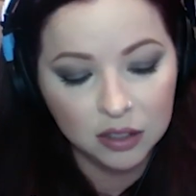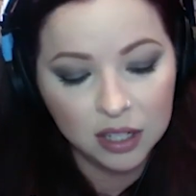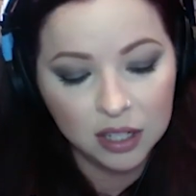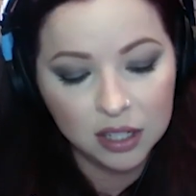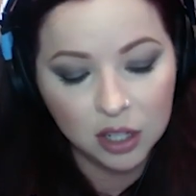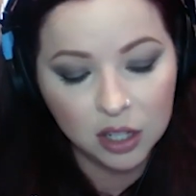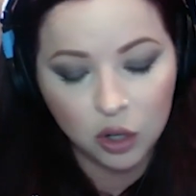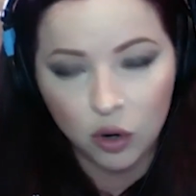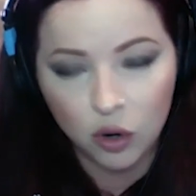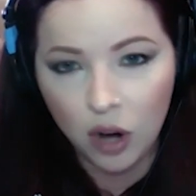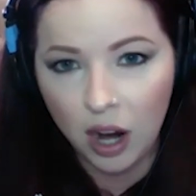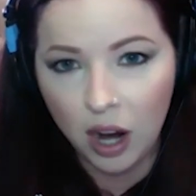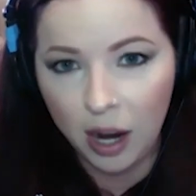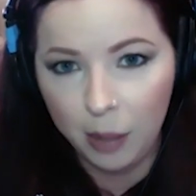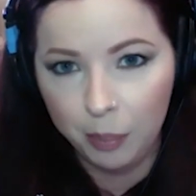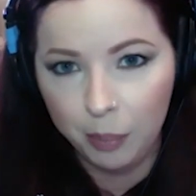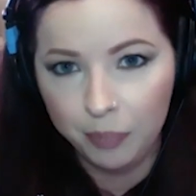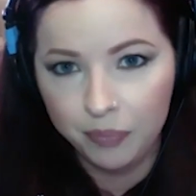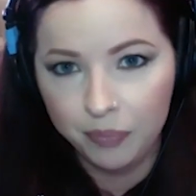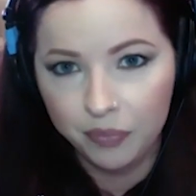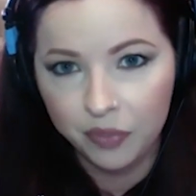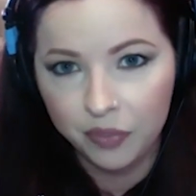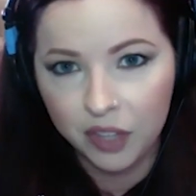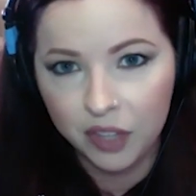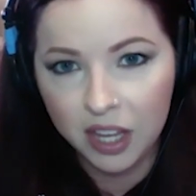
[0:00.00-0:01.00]
It's a crime
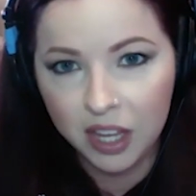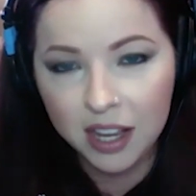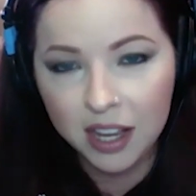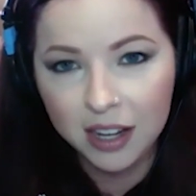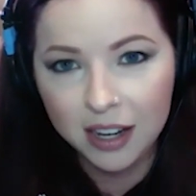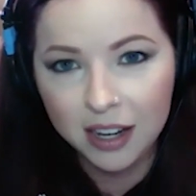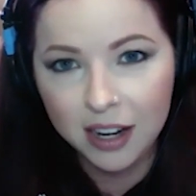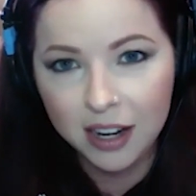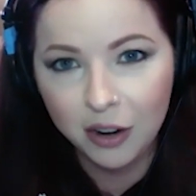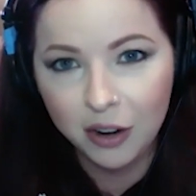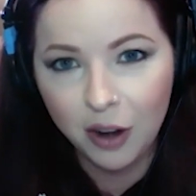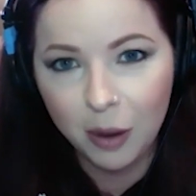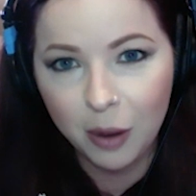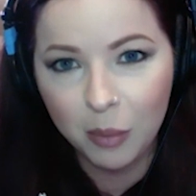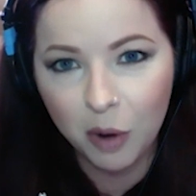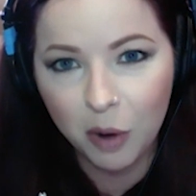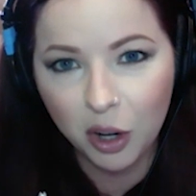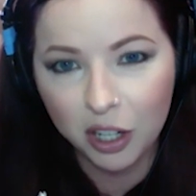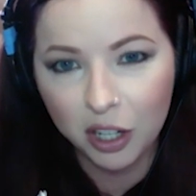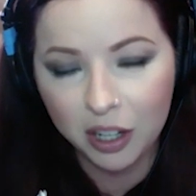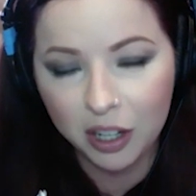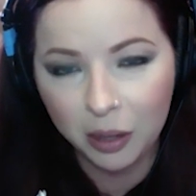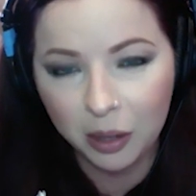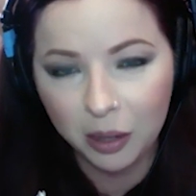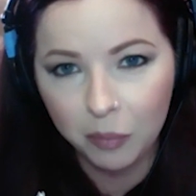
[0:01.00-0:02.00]
in internet
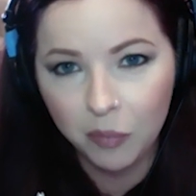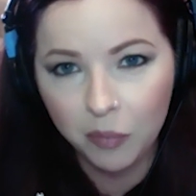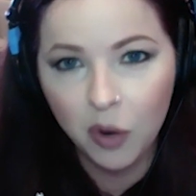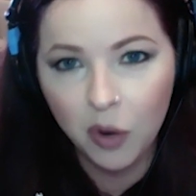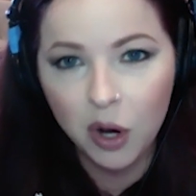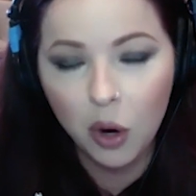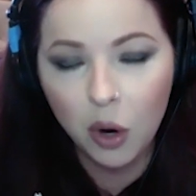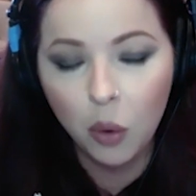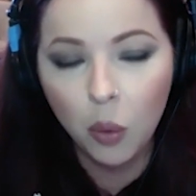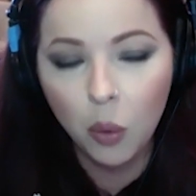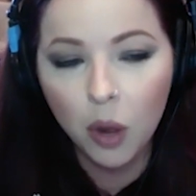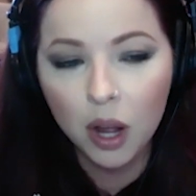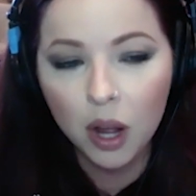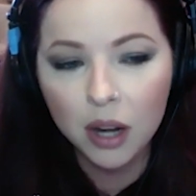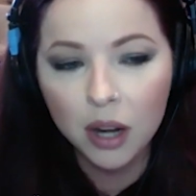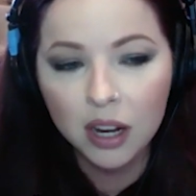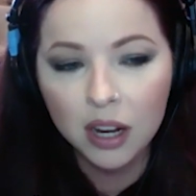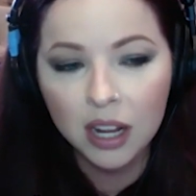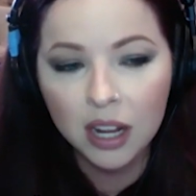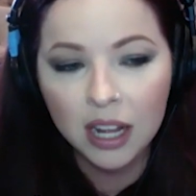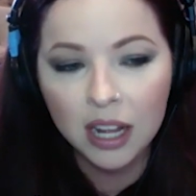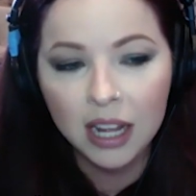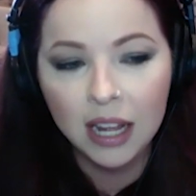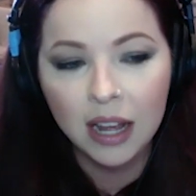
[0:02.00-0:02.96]
marketing one oh one.